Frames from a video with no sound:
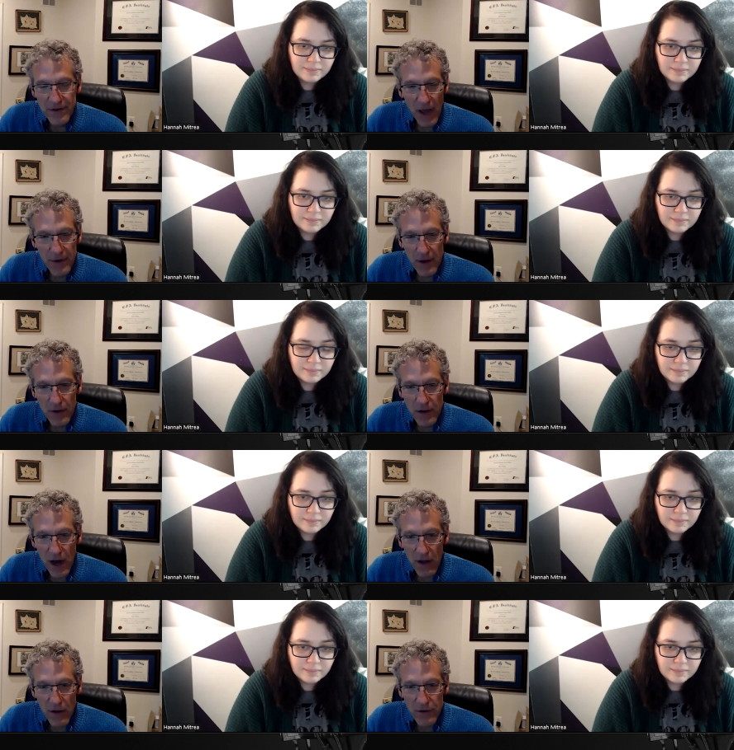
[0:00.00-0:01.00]
Speaker 1: time to go to
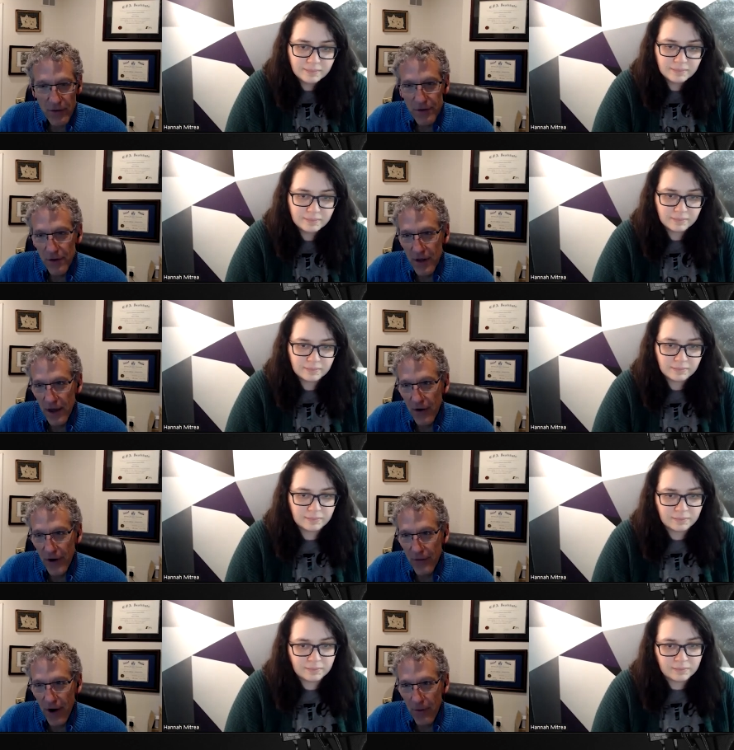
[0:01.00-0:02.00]
college, I was told I could go
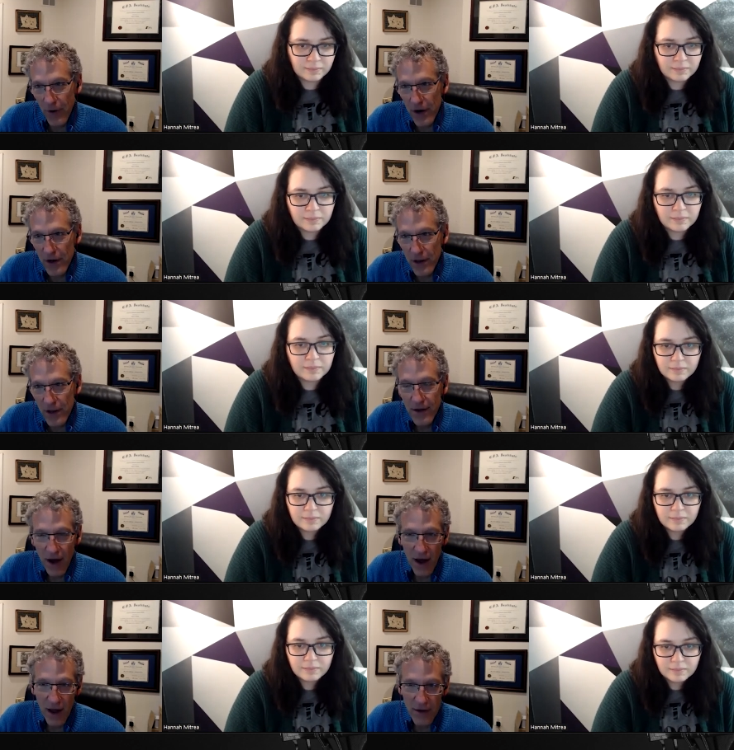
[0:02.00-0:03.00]
anywhere I wanted.
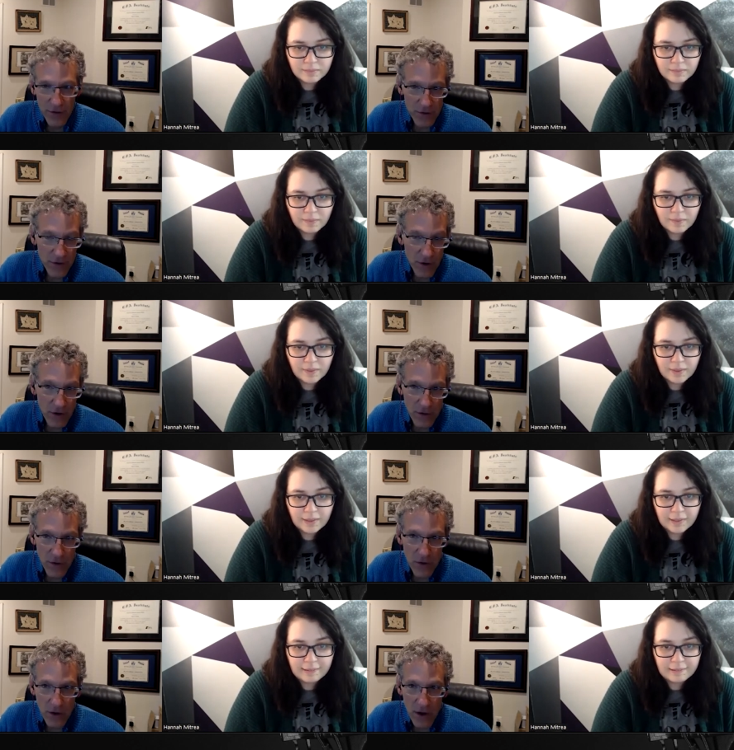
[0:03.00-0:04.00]
I chose to go to
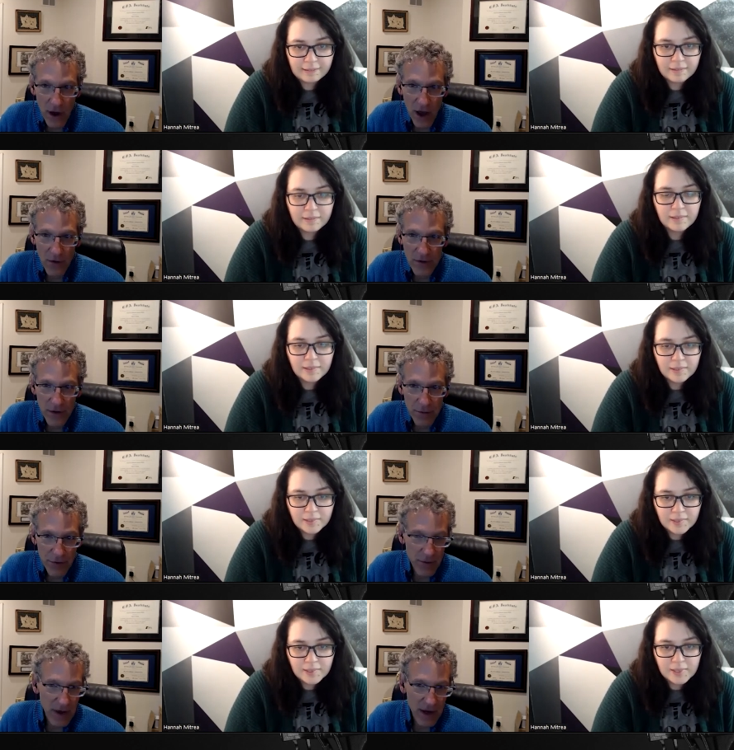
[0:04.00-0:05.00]
Duke. I was a
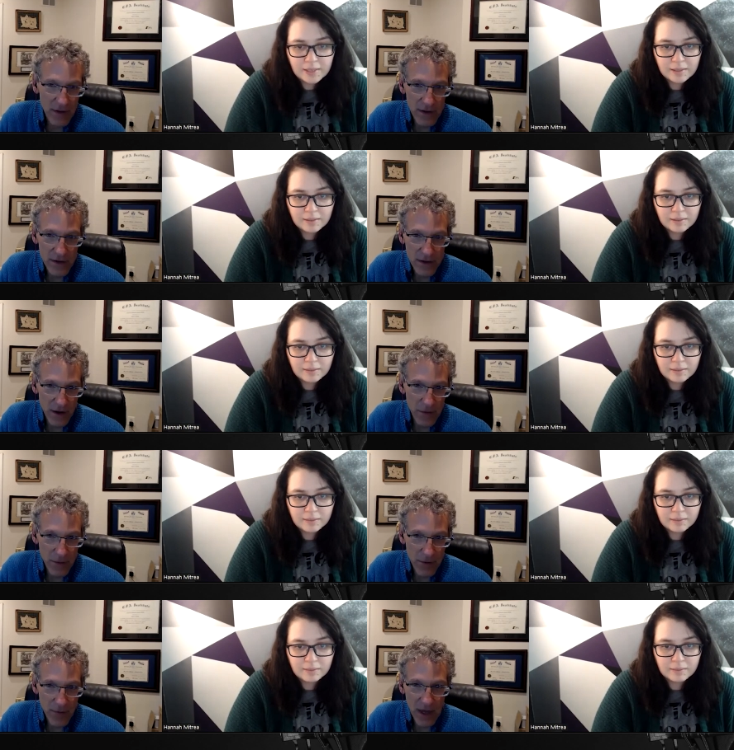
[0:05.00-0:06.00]
pre med, going to be
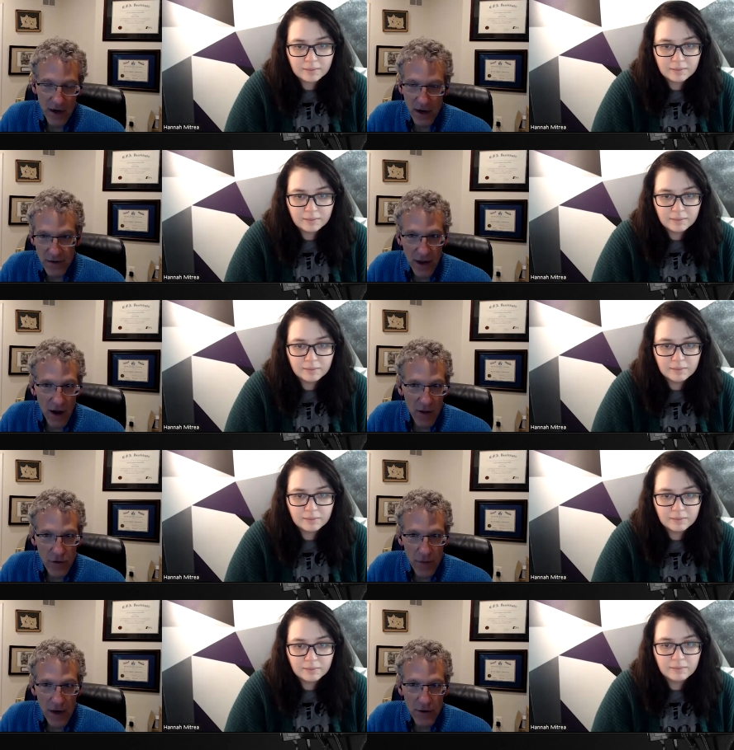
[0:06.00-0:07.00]
pre med and a psychology
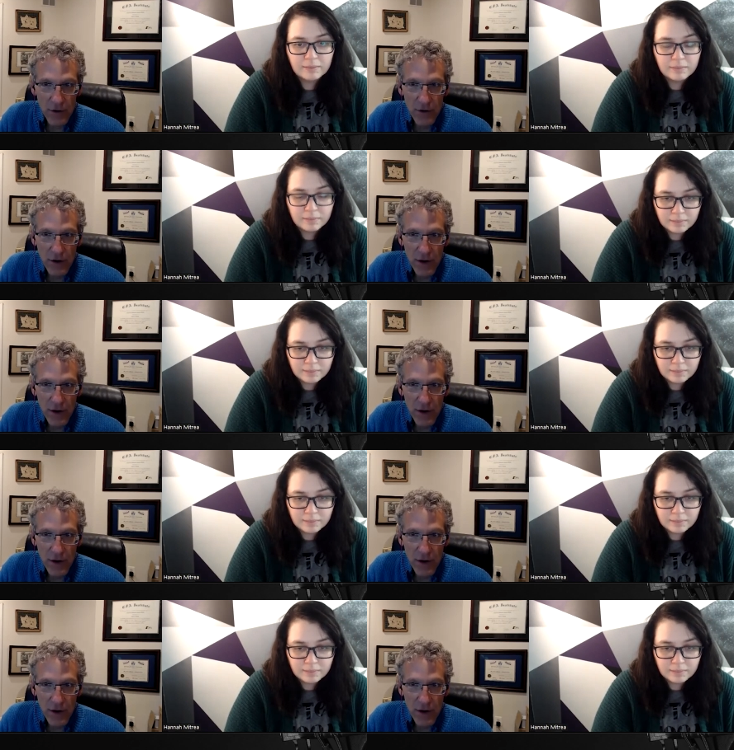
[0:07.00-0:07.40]
major.